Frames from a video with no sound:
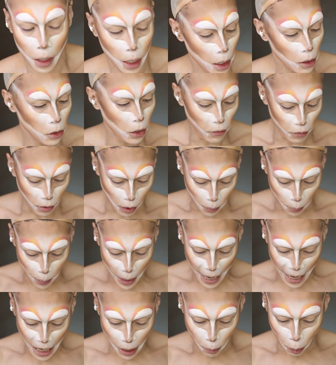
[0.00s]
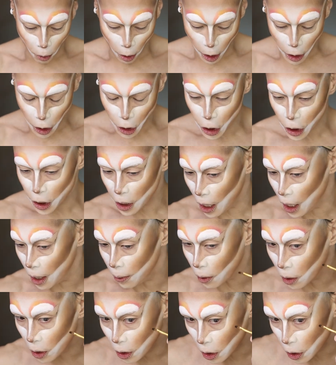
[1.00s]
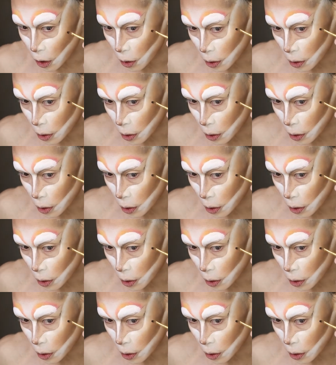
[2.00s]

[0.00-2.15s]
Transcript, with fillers: Okay, so I've got a paintbrush, and I'm going to